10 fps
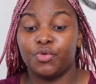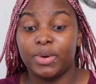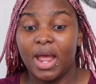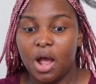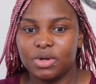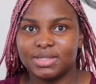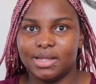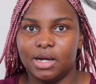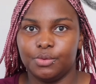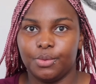hours
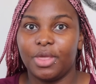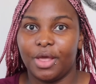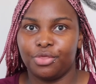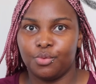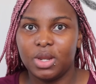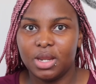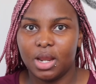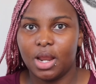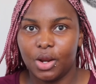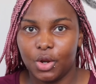now. Yeah, 3
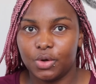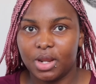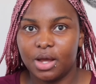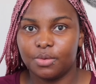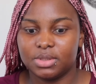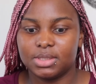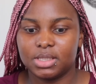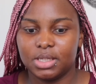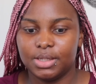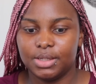good
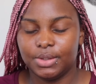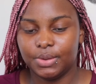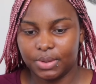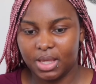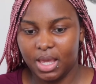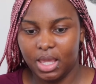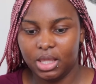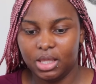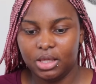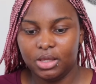hours.
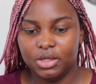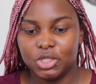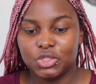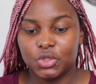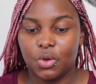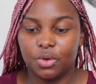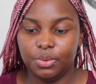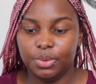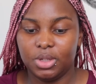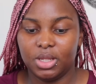Okay,
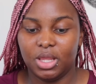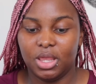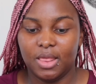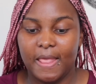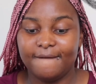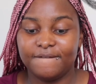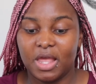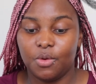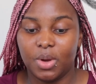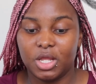so if
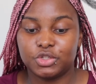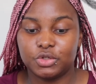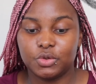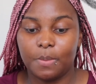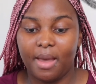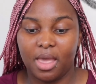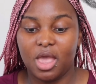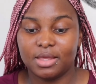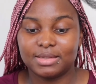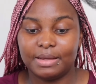I were to do my
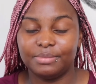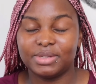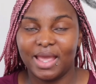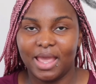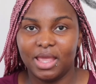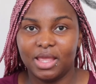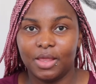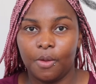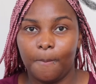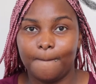hair same day,
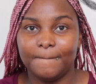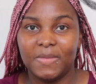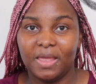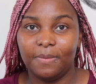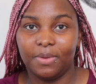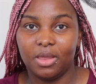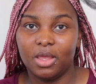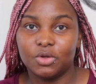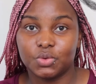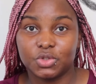
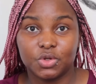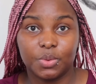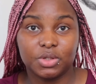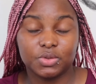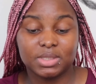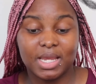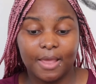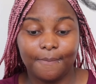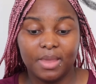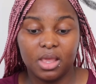maybe it was going to
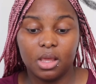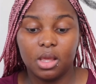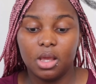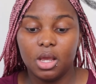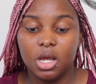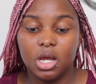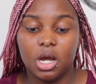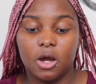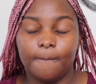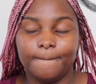take me
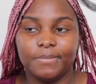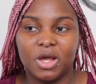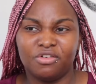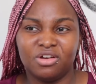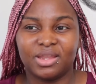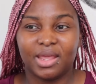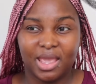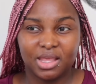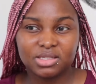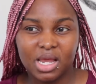around
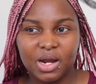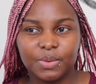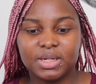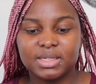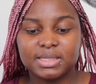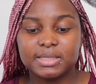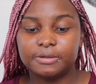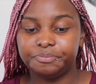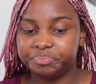8 hours,